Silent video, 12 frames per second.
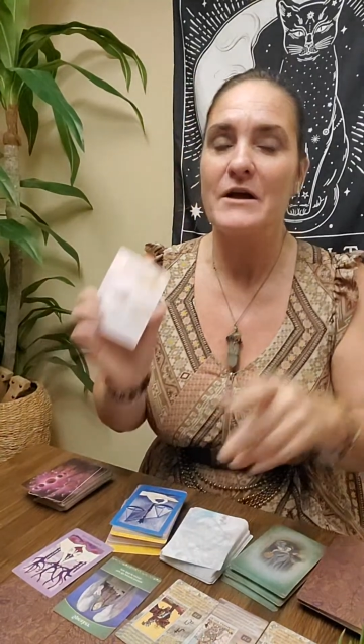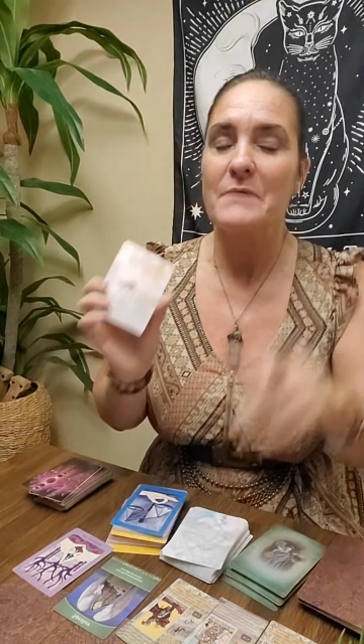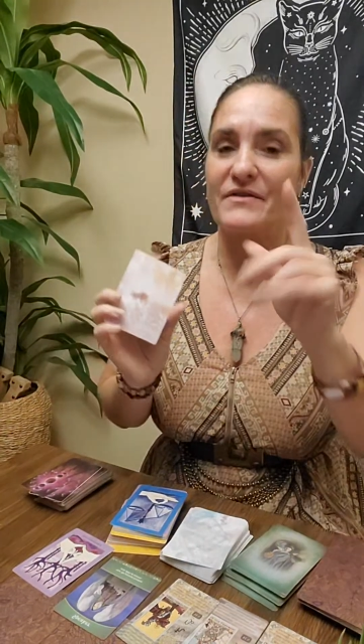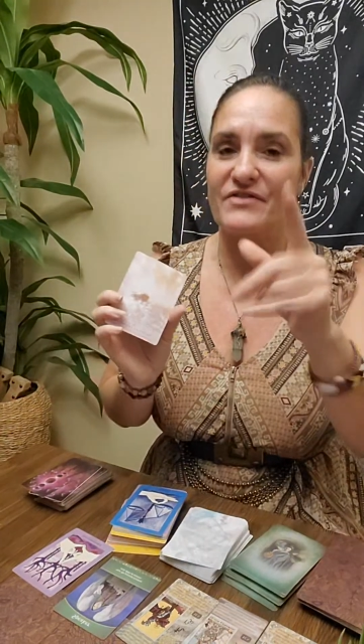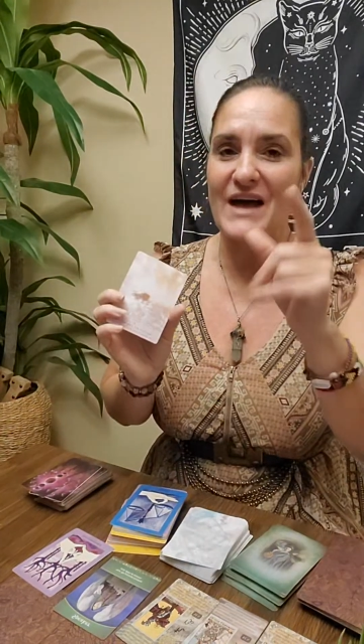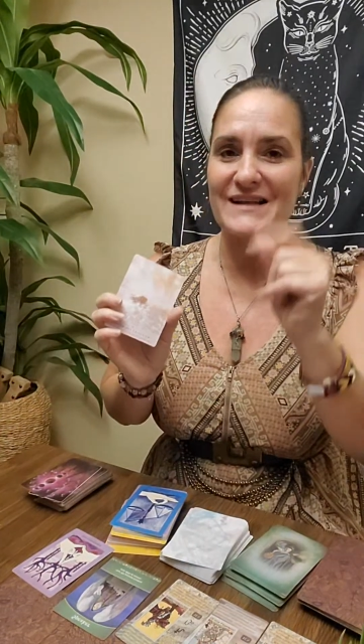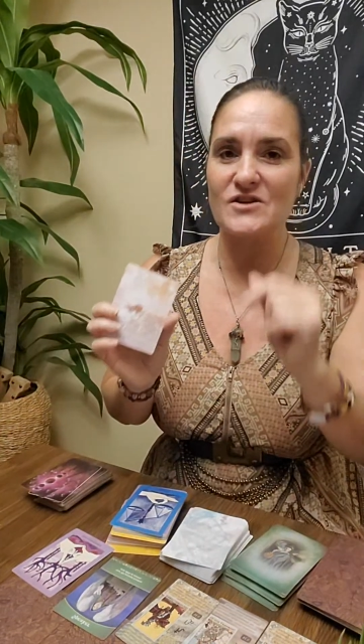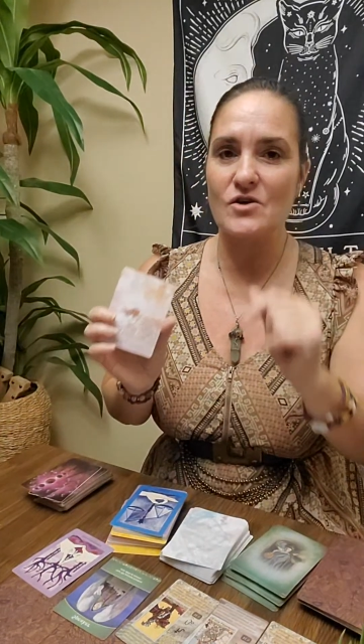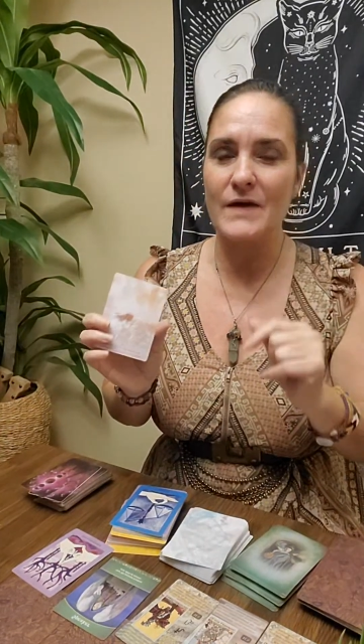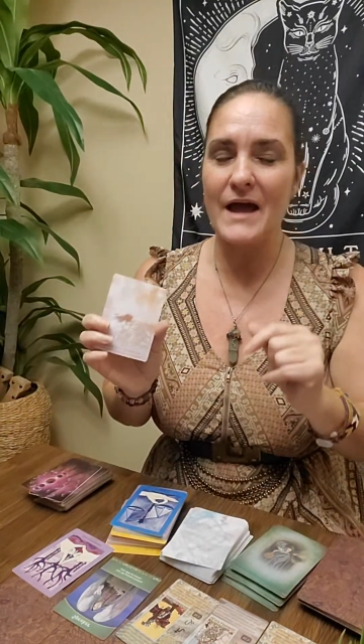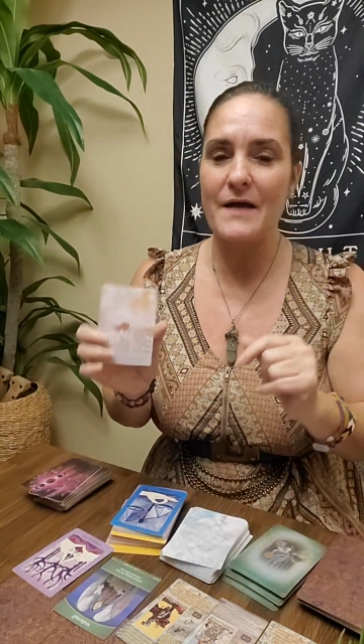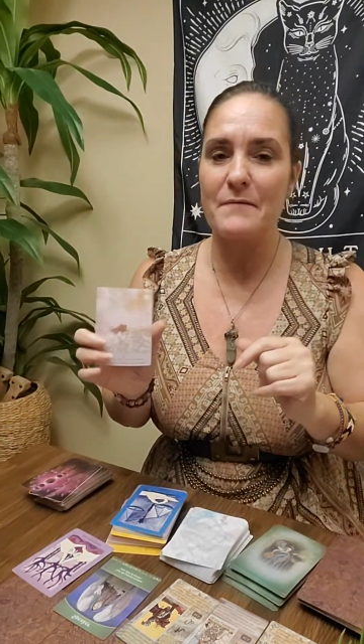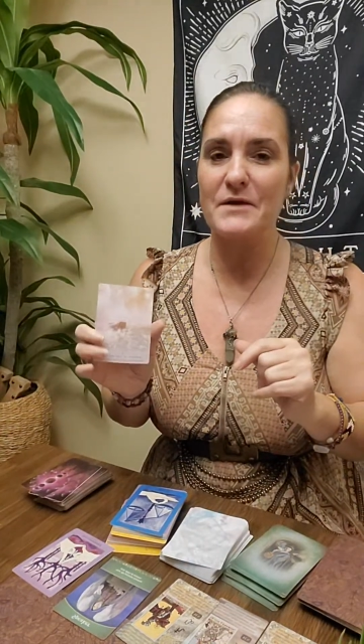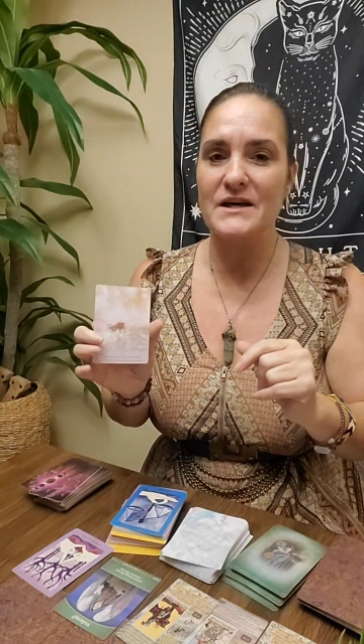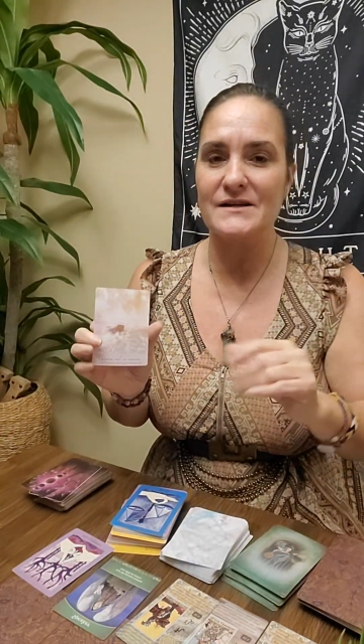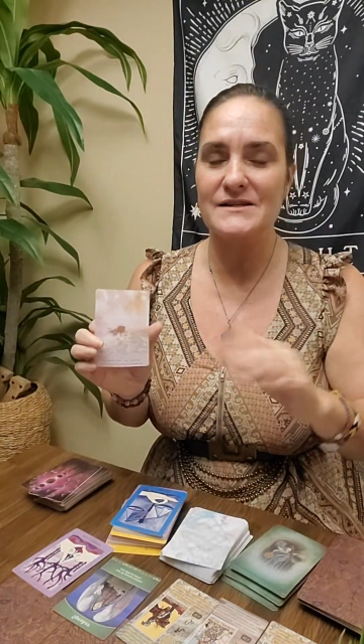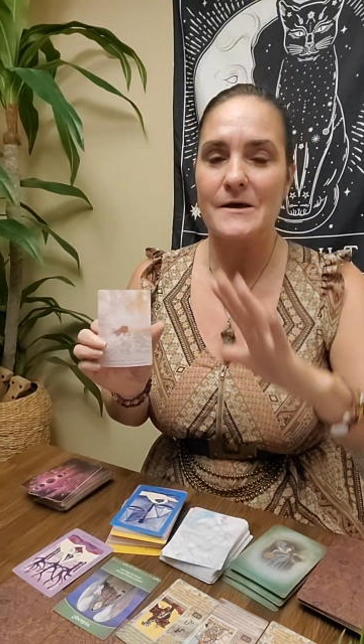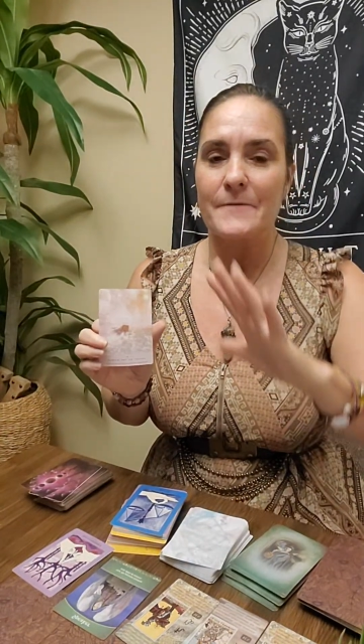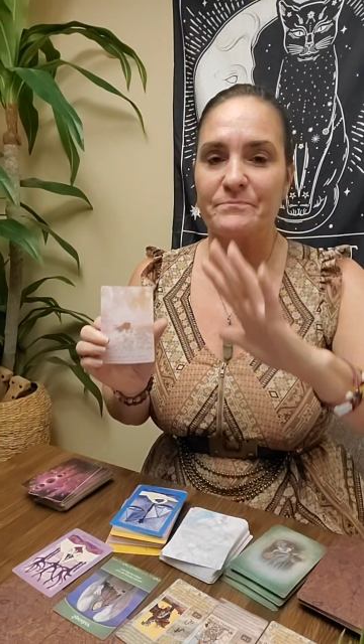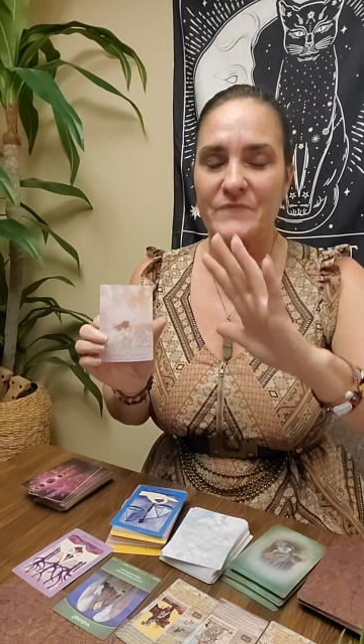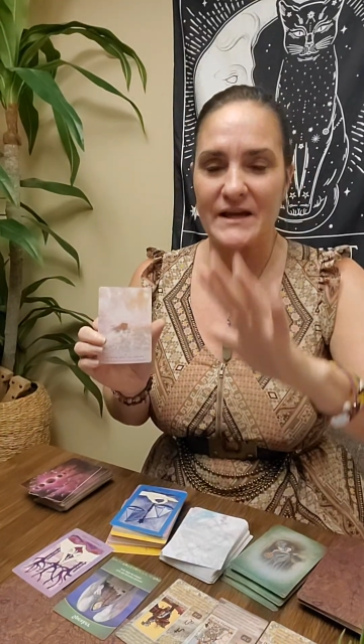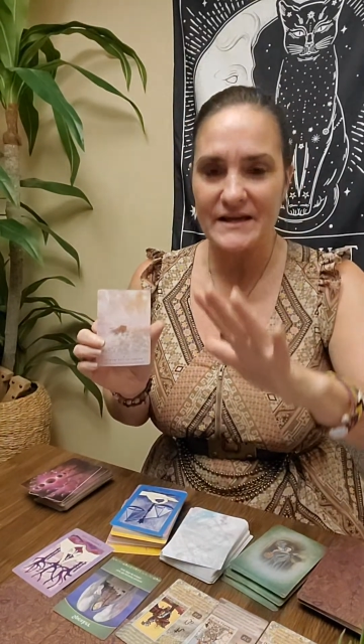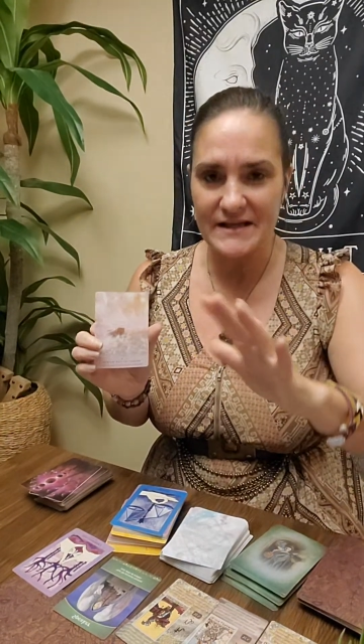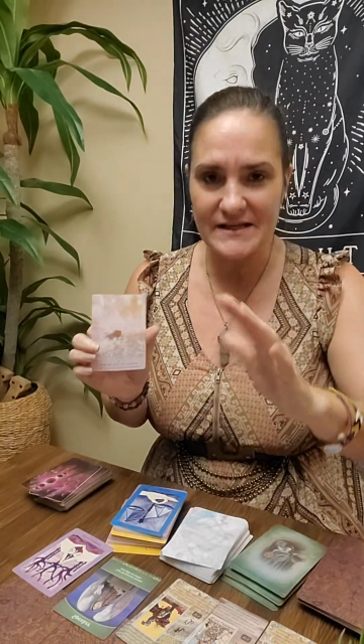But that's okay, because
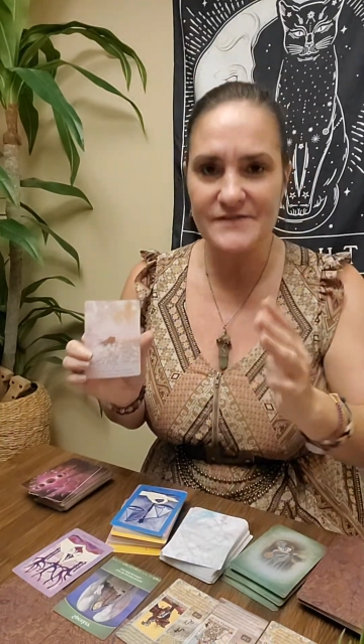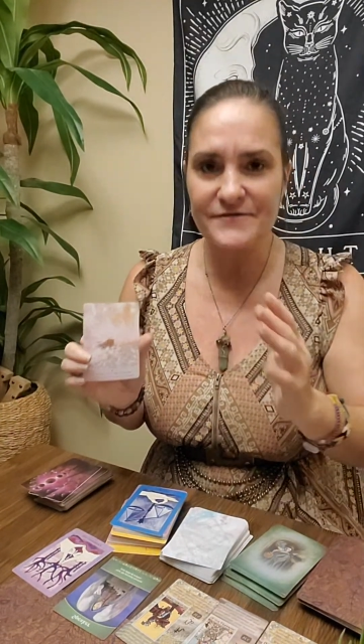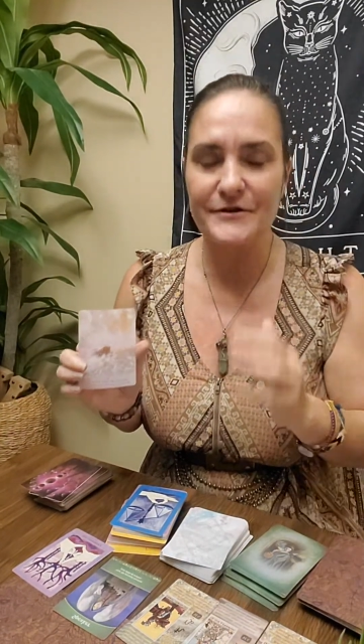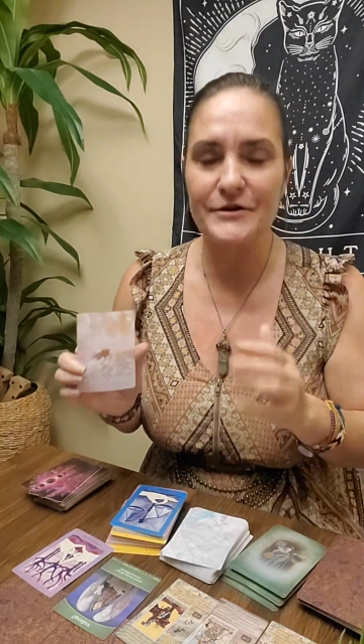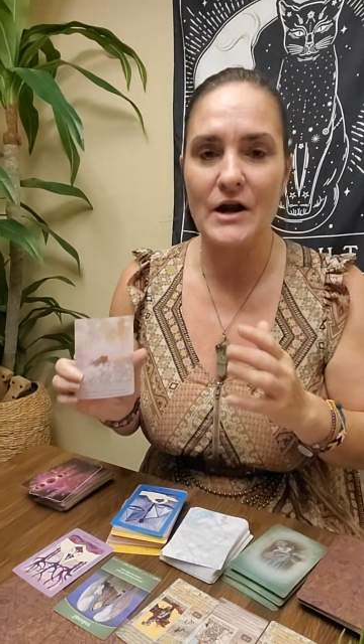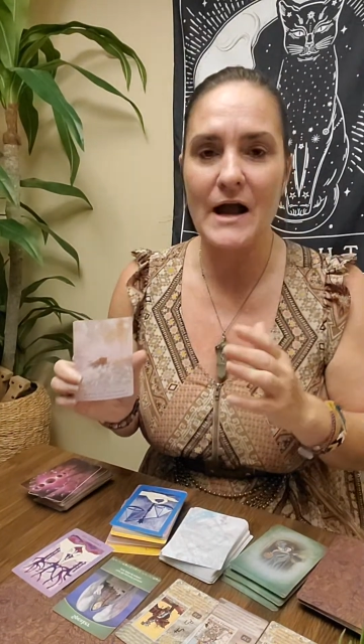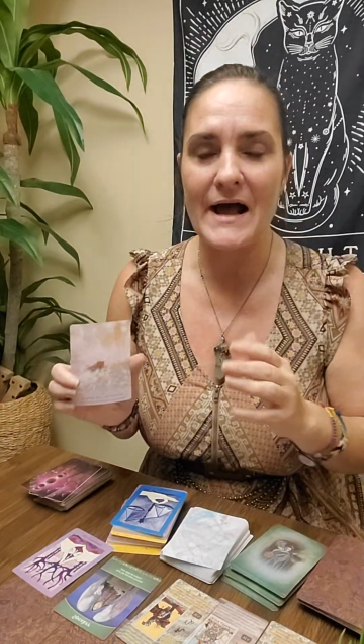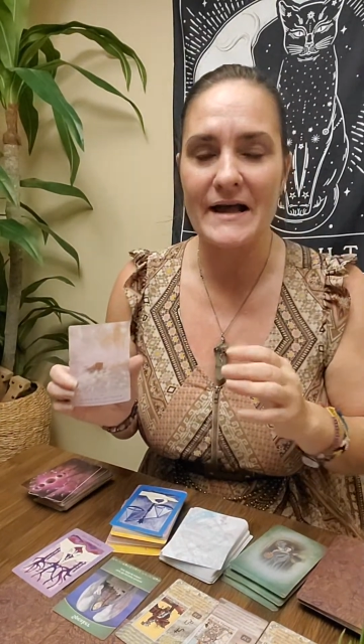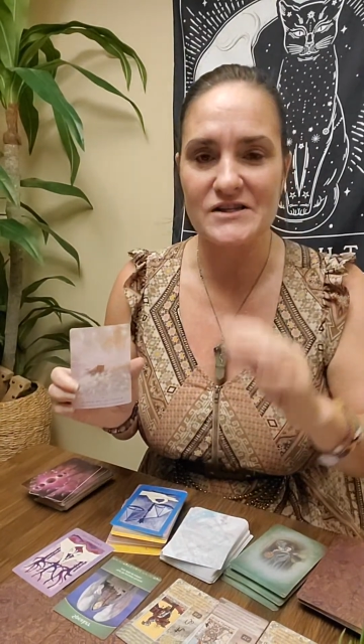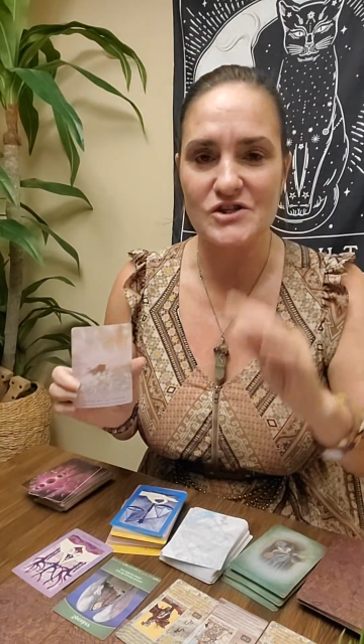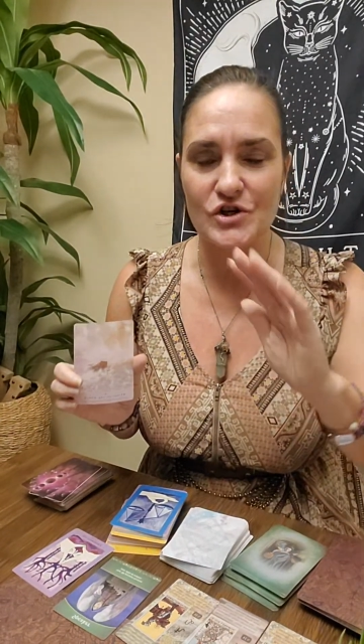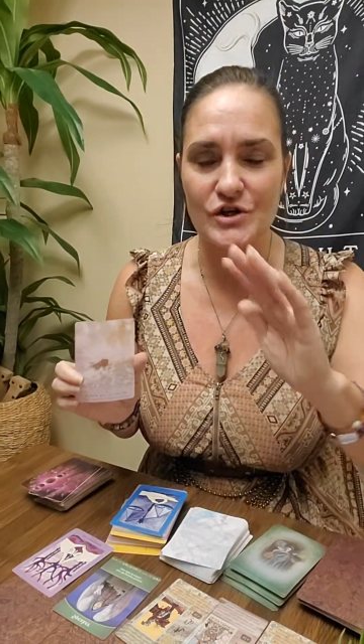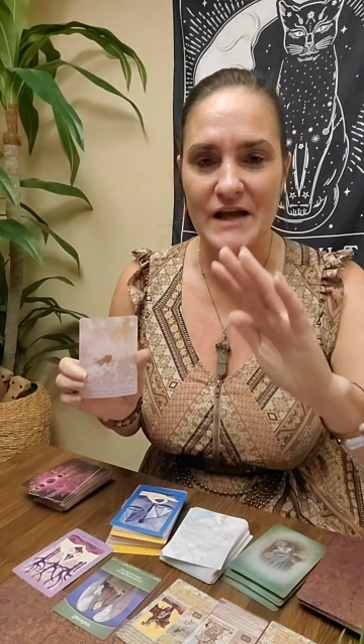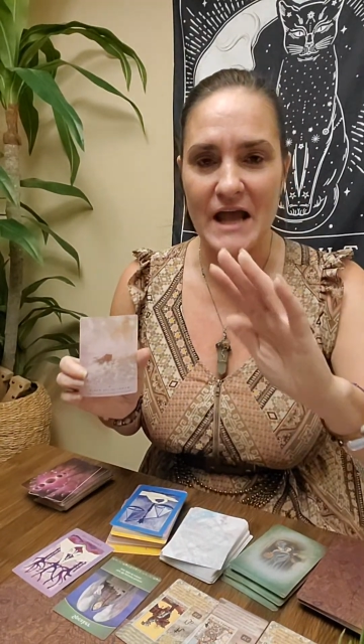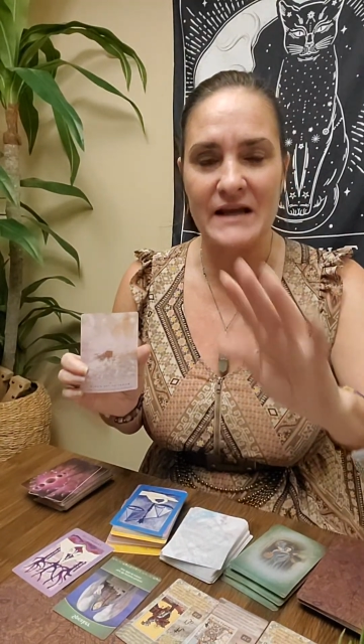it is for your highest good,